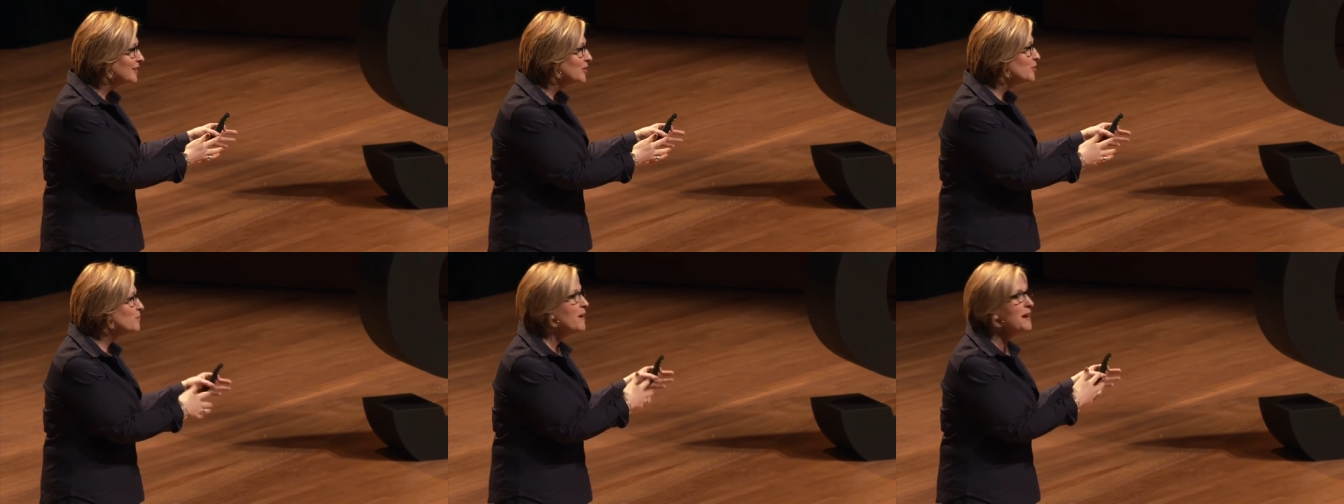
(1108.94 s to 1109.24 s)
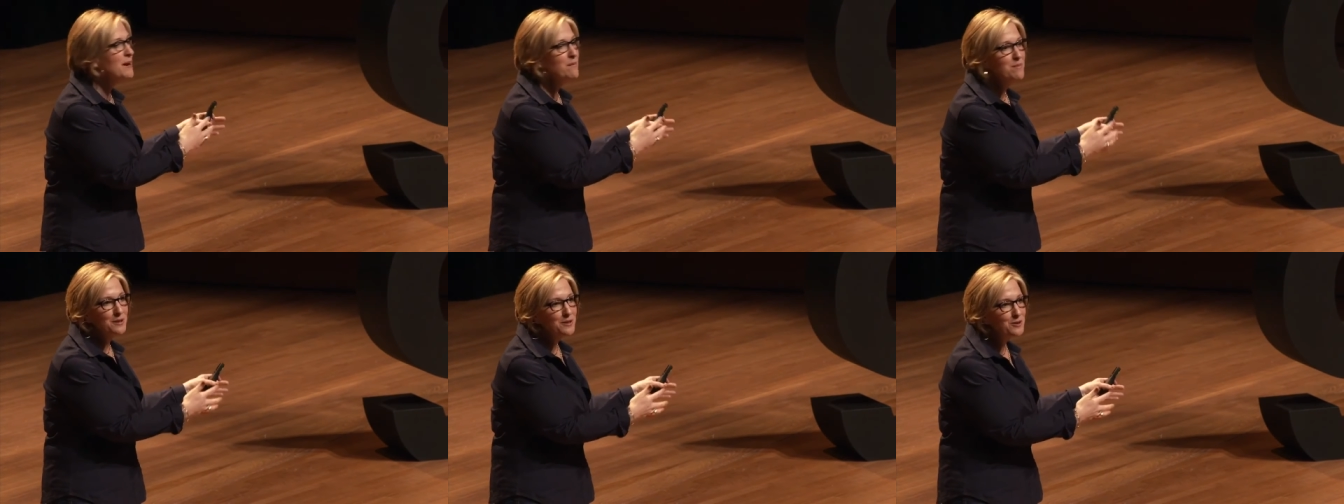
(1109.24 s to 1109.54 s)
you
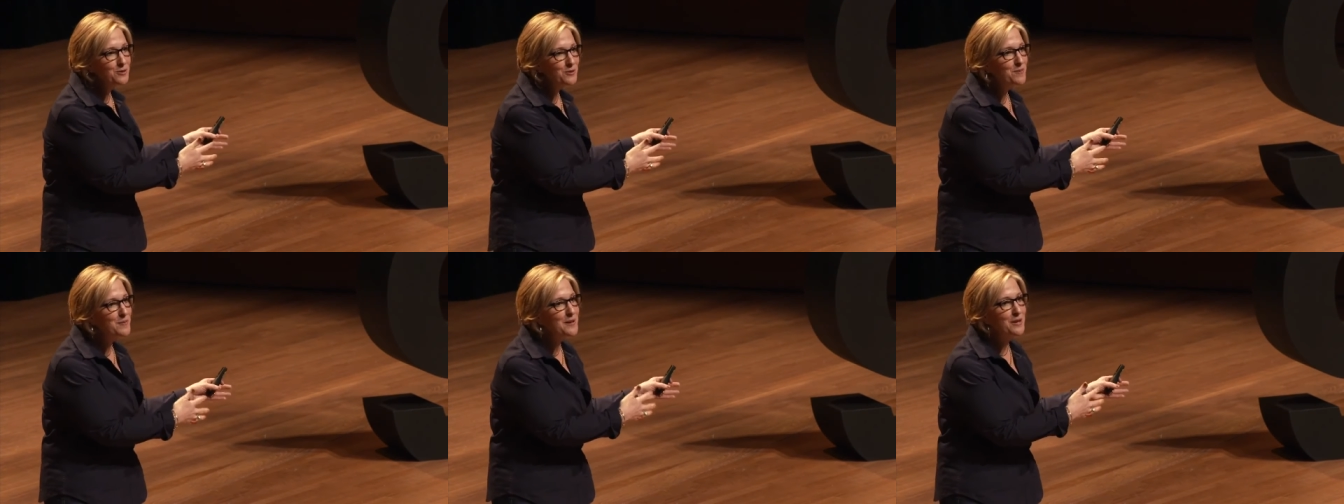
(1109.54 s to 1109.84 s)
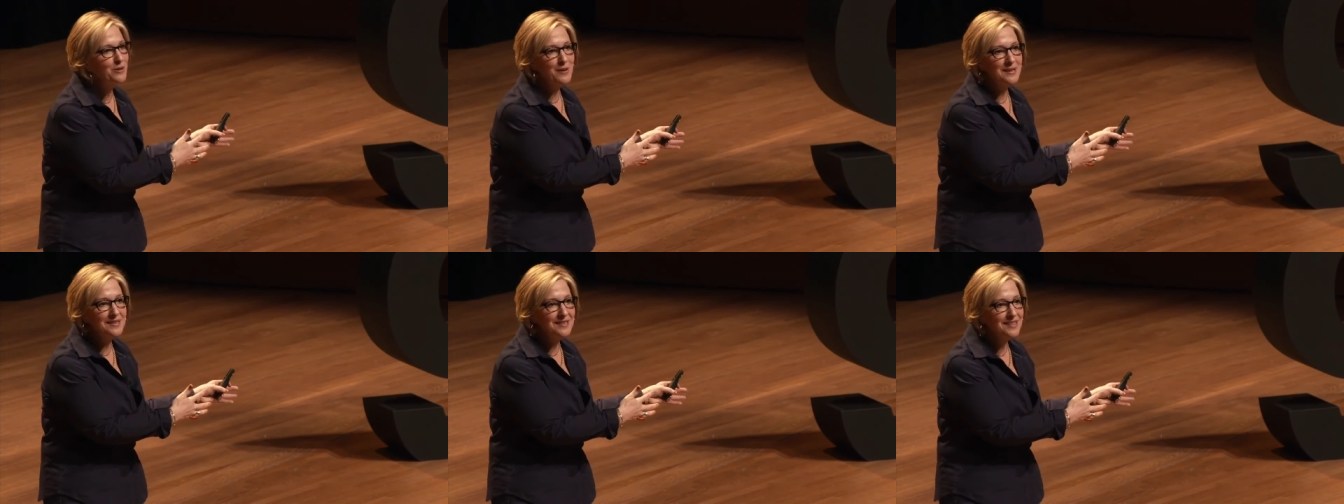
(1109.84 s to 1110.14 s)
pay bills with
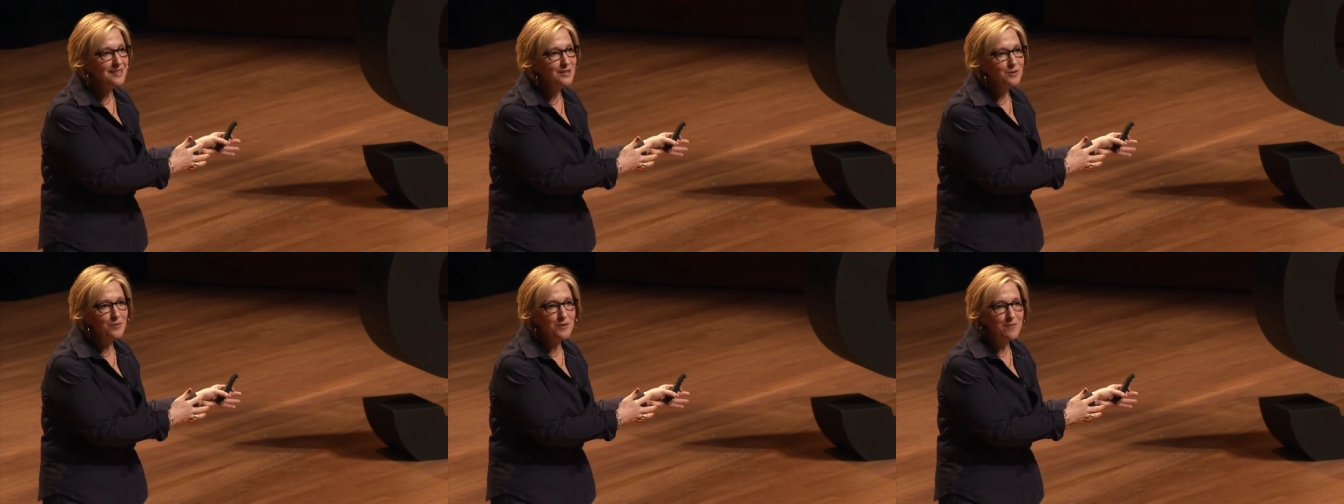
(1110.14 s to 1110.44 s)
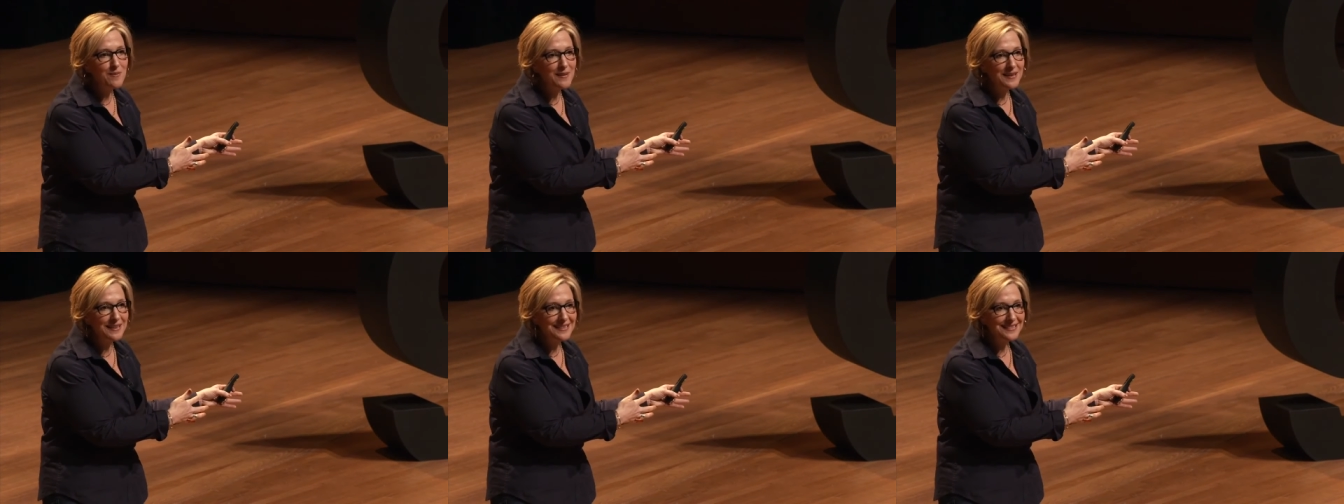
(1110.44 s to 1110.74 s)
me and raise kids
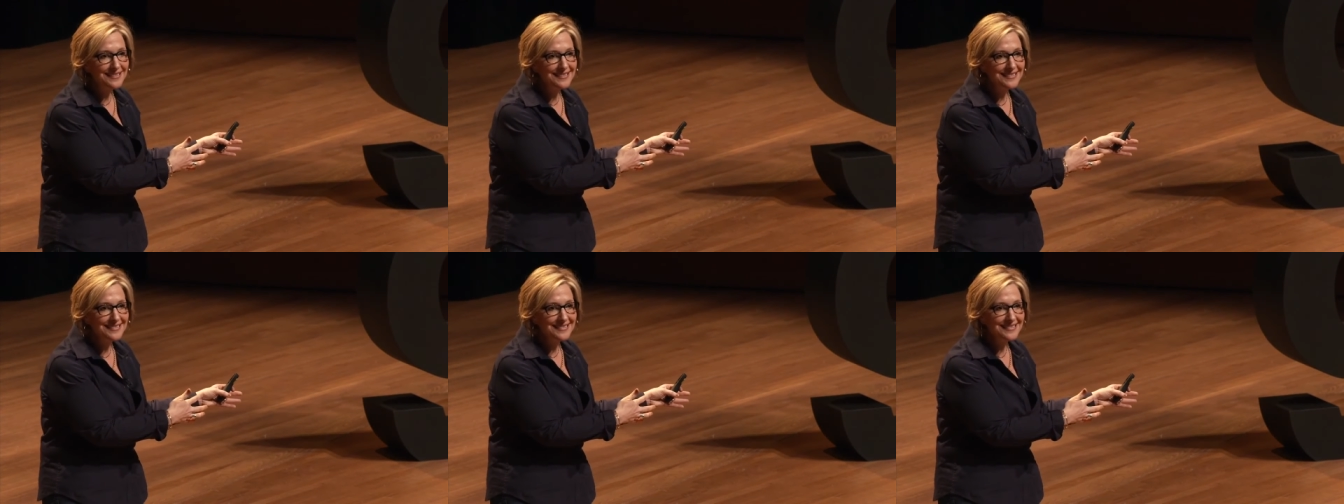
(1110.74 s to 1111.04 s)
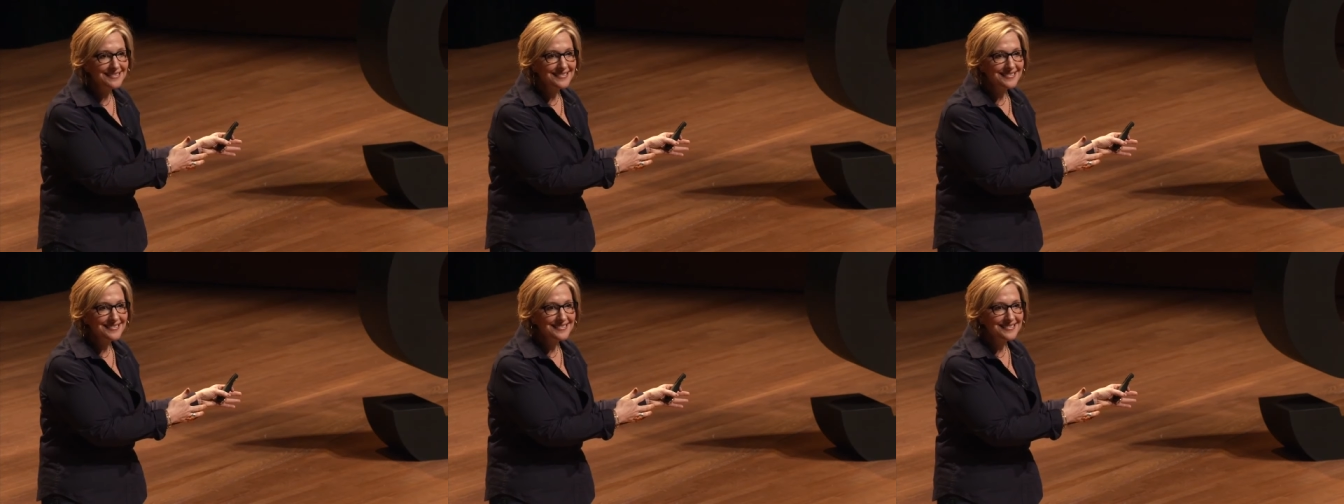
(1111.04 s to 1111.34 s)
with me.
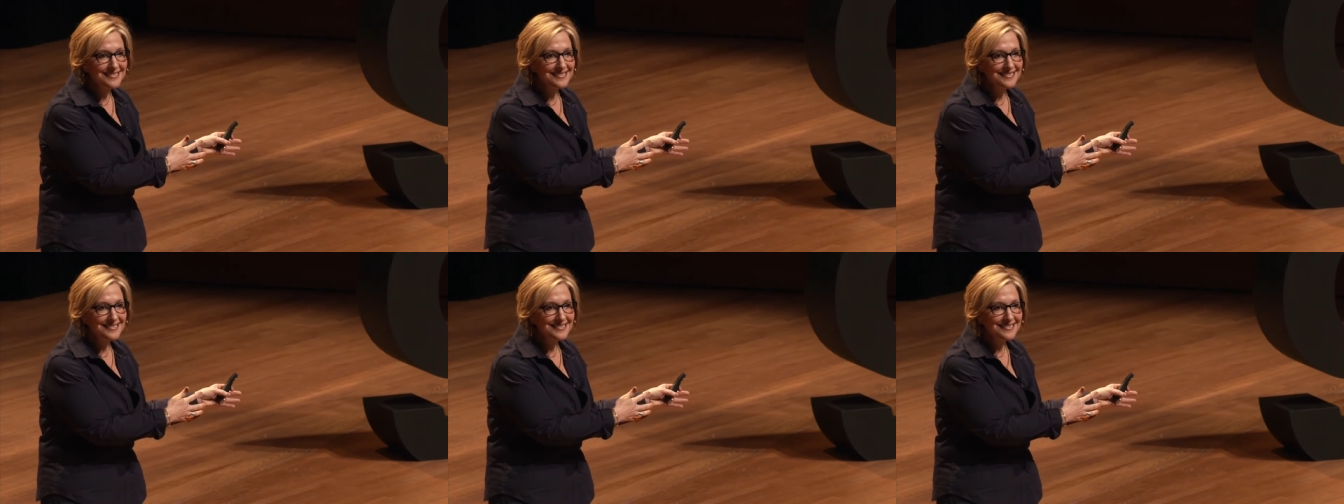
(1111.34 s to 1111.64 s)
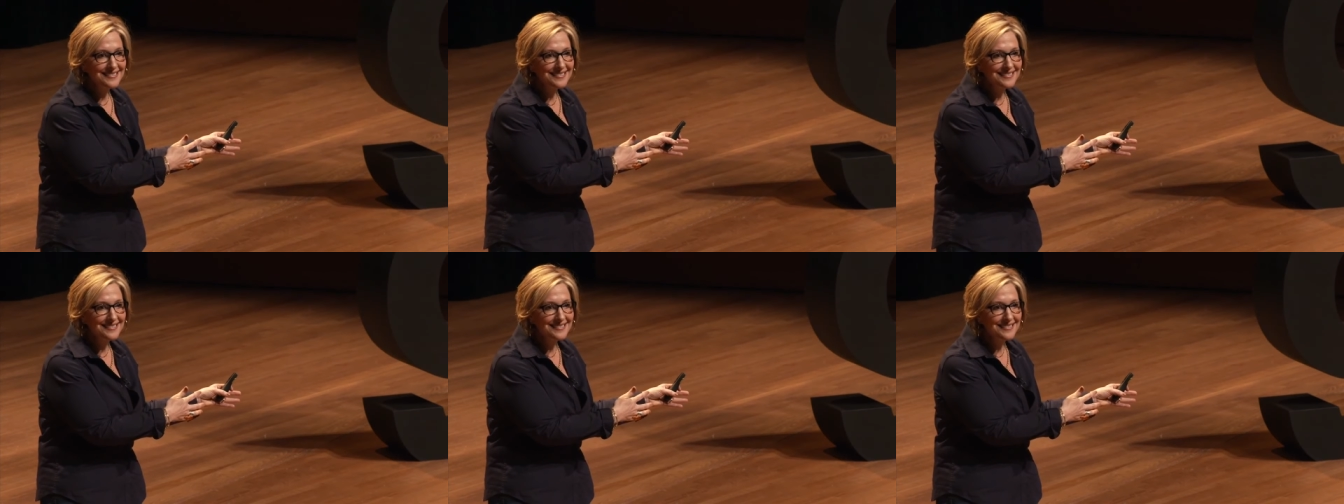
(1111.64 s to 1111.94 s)

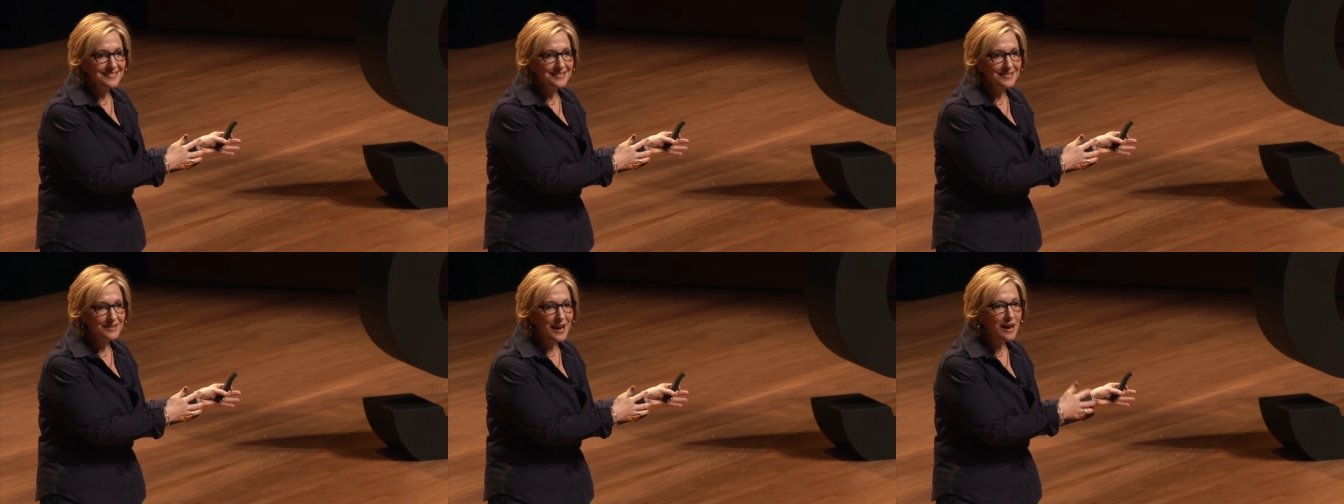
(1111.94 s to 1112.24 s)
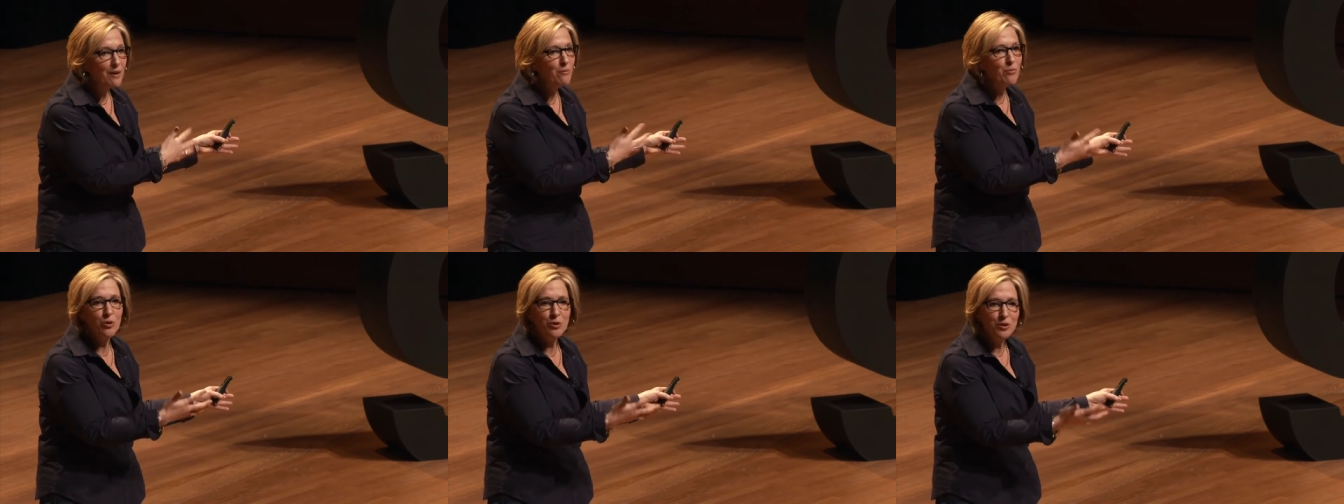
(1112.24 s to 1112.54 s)

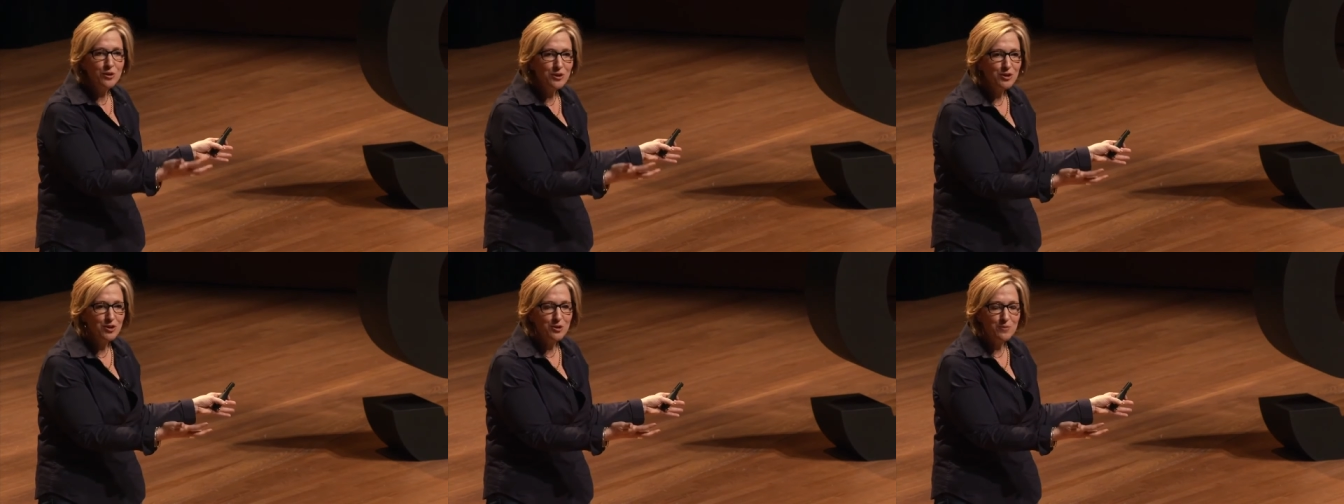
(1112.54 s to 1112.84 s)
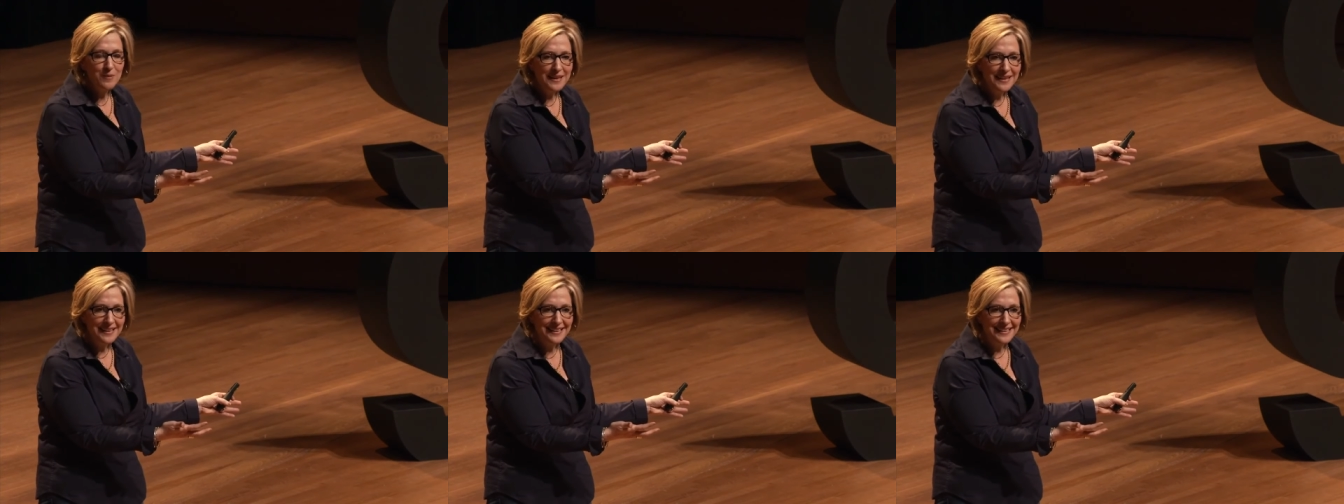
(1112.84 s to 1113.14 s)
How important could
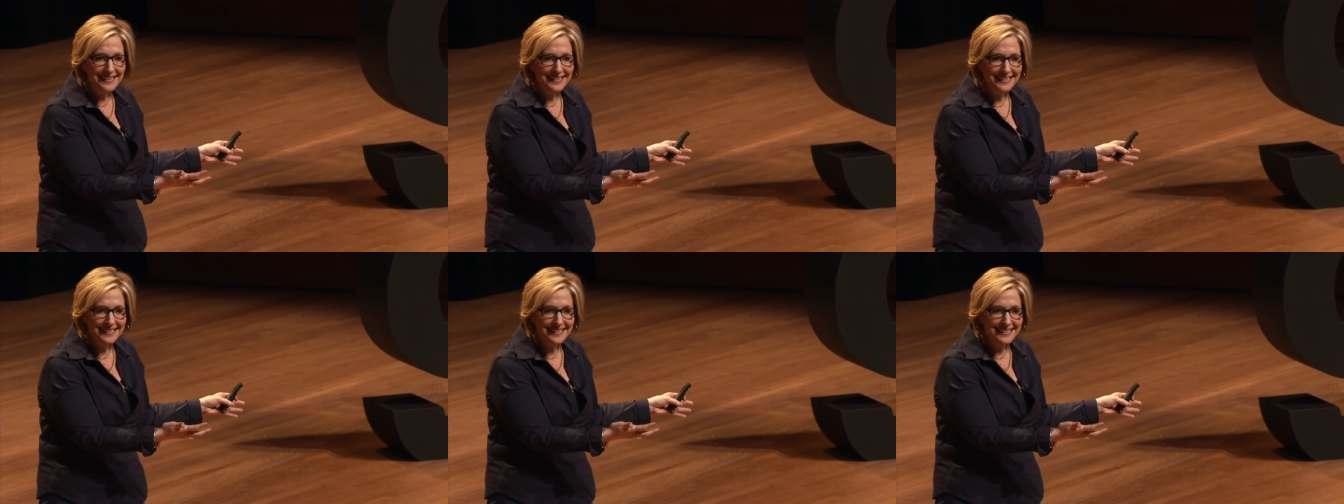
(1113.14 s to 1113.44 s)
you be?